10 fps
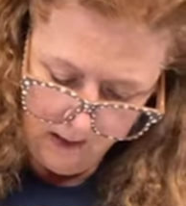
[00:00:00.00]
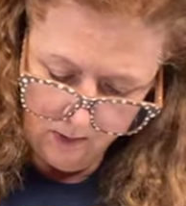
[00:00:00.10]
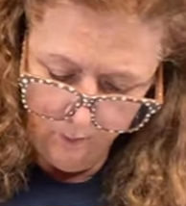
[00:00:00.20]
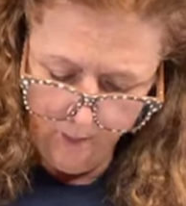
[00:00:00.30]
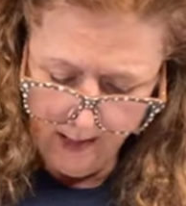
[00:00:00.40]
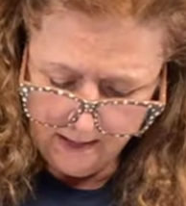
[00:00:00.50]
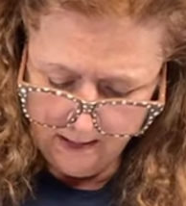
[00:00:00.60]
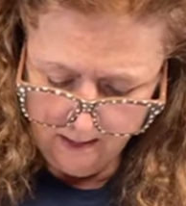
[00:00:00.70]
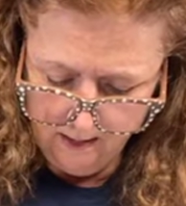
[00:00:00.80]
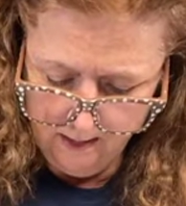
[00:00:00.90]
And so
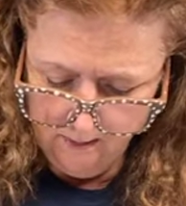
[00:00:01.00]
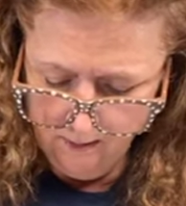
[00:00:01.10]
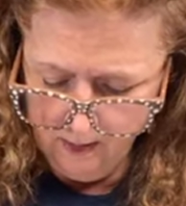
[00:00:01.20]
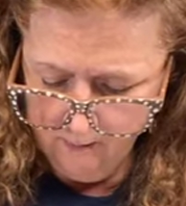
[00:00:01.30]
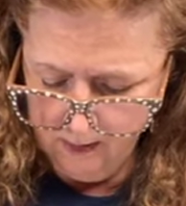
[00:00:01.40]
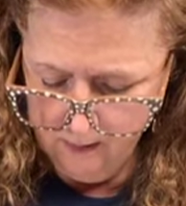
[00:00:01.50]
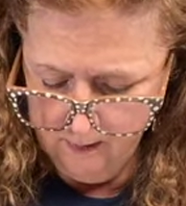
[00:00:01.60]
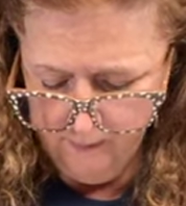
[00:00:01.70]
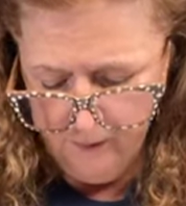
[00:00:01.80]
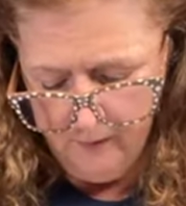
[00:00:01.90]
basically, I've got
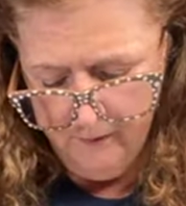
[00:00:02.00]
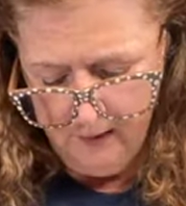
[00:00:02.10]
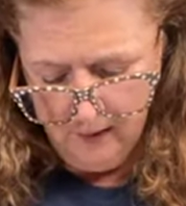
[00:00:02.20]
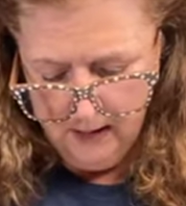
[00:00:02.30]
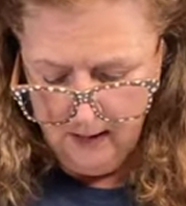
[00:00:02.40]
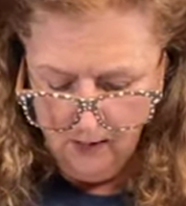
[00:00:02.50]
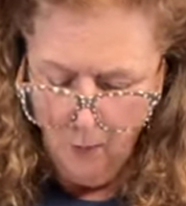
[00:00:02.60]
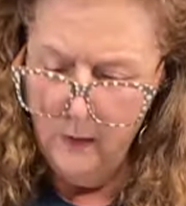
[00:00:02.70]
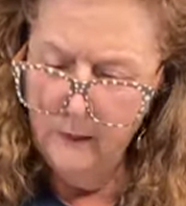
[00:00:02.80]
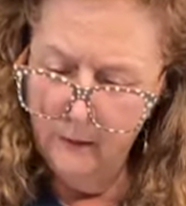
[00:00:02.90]
them filled in.
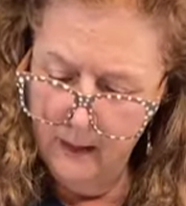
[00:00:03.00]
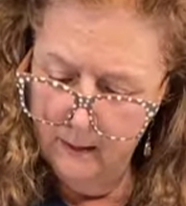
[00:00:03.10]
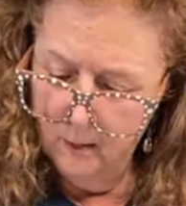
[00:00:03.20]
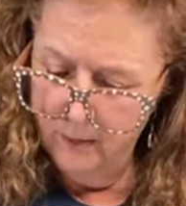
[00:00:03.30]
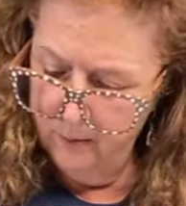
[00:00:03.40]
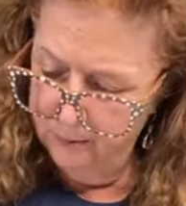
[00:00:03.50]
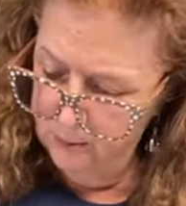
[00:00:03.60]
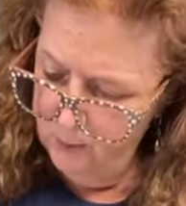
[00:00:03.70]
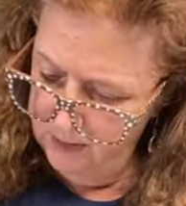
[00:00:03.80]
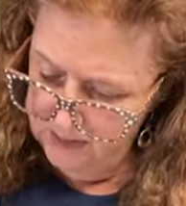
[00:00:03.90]
Oh, I've got that little bit of
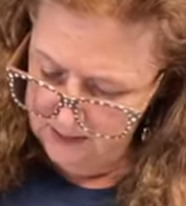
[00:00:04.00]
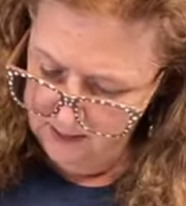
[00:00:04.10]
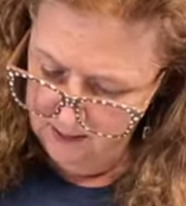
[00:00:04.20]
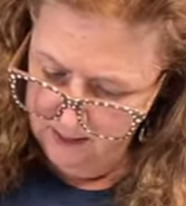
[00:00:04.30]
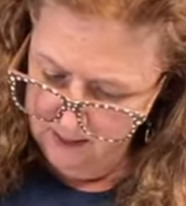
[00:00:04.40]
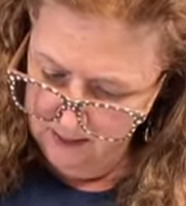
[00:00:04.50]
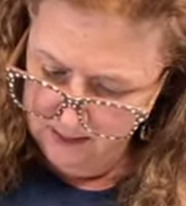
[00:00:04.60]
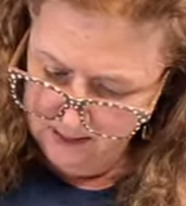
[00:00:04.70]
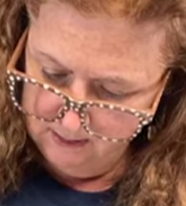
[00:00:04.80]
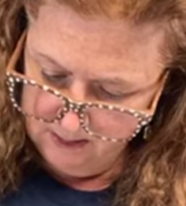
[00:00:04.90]
blue-green tealy
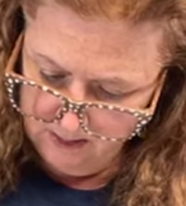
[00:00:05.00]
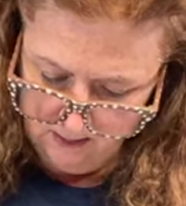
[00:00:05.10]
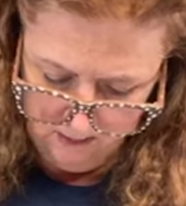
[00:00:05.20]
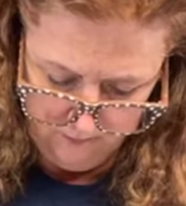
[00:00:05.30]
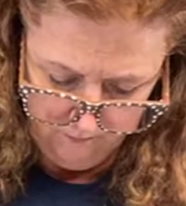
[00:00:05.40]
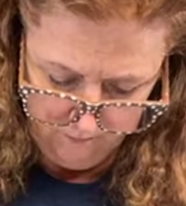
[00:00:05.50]
thing down here.